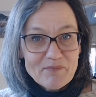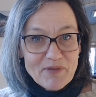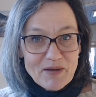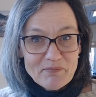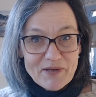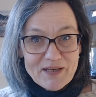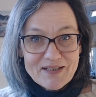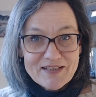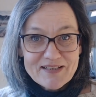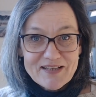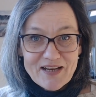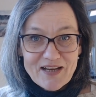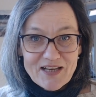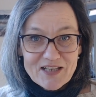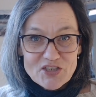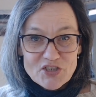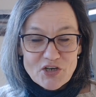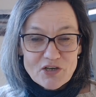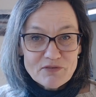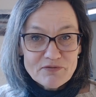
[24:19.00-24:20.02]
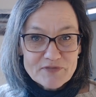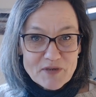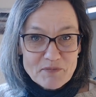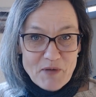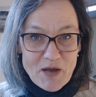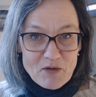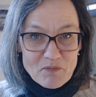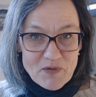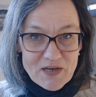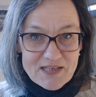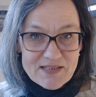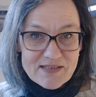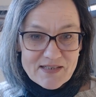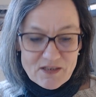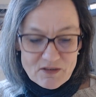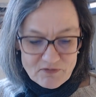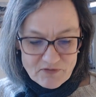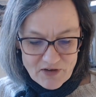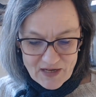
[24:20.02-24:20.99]
a bit chuffed about
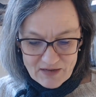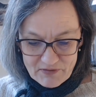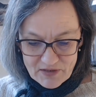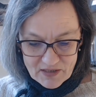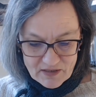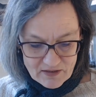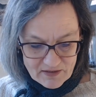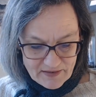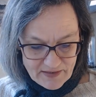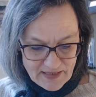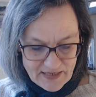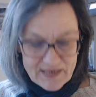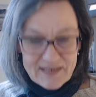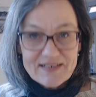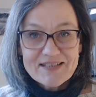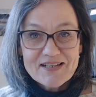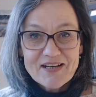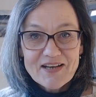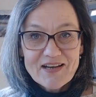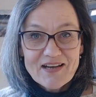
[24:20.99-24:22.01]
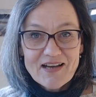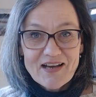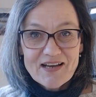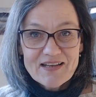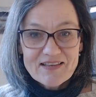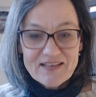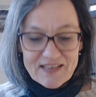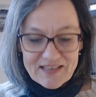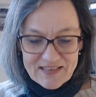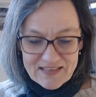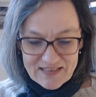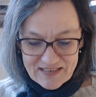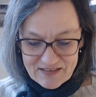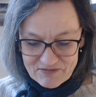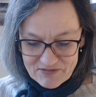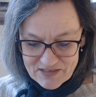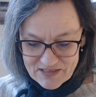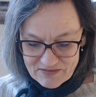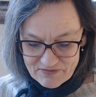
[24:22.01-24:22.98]
myself for having done that. I think it
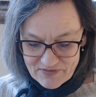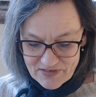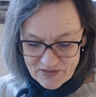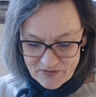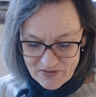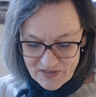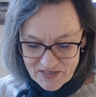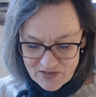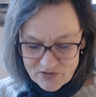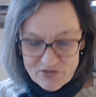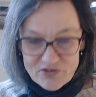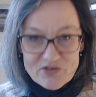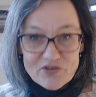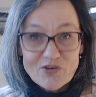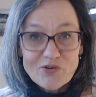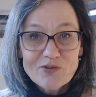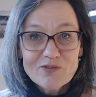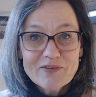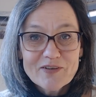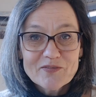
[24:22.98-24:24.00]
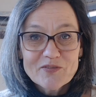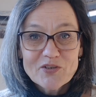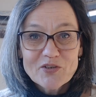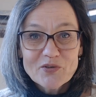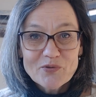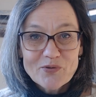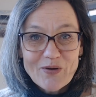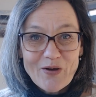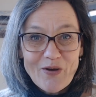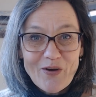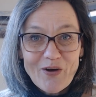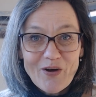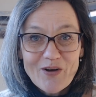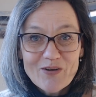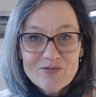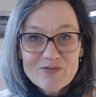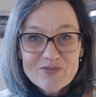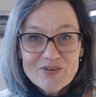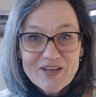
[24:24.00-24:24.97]
gives a very good overview
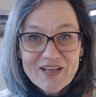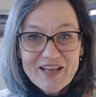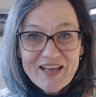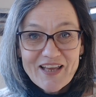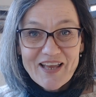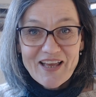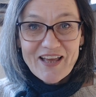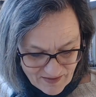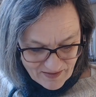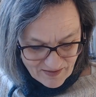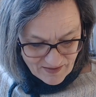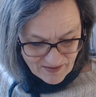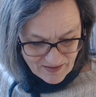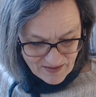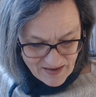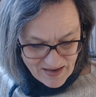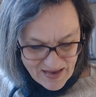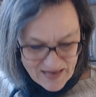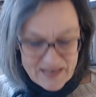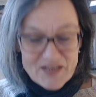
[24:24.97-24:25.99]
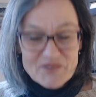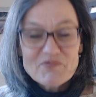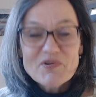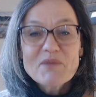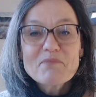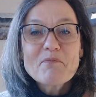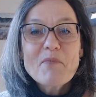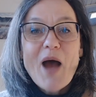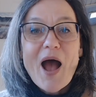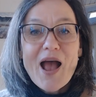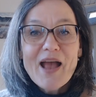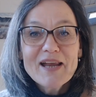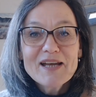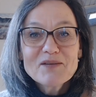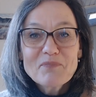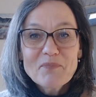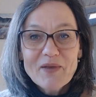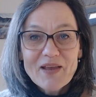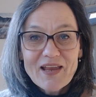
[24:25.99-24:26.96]
of and
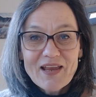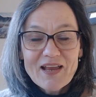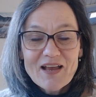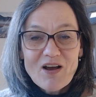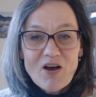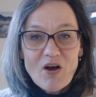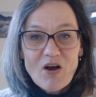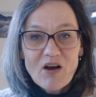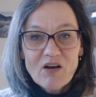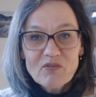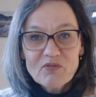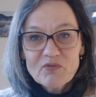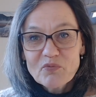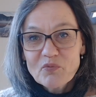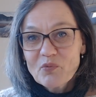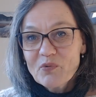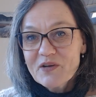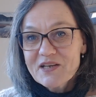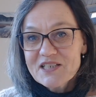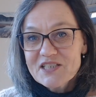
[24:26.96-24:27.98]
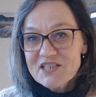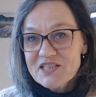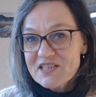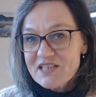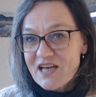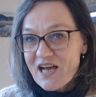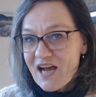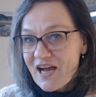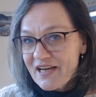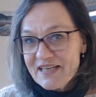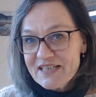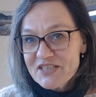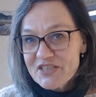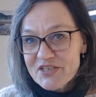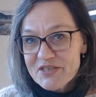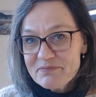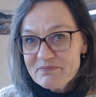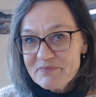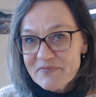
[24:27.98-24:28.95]
remind me of which
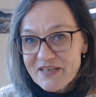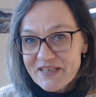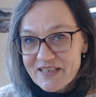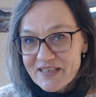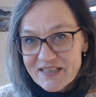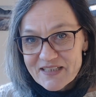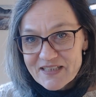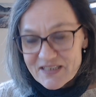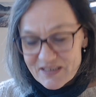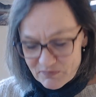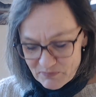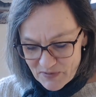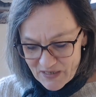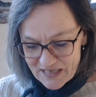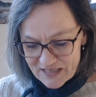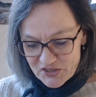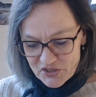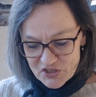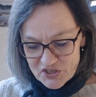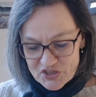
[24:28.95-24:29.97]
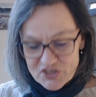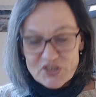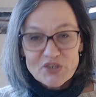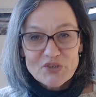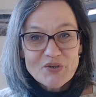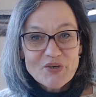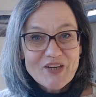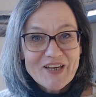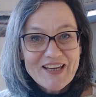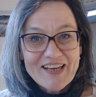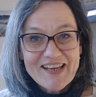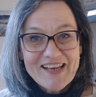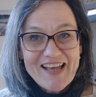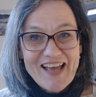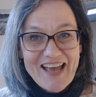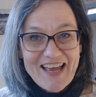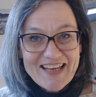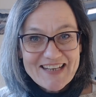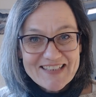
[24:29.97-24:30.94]
item it is by just looking
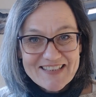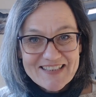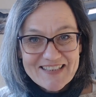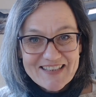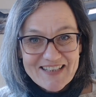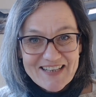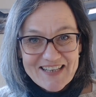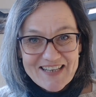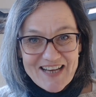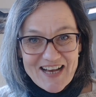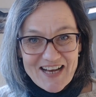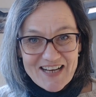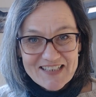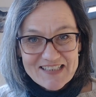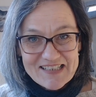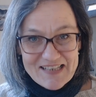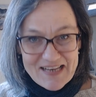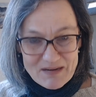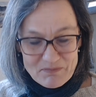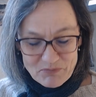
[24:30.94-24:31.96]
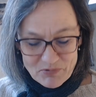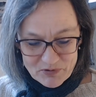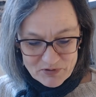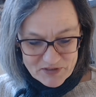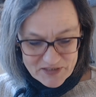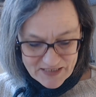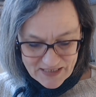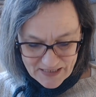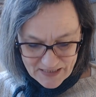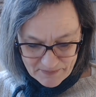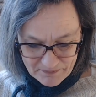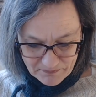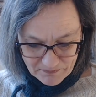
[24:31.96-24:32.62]
at the yarn samples here.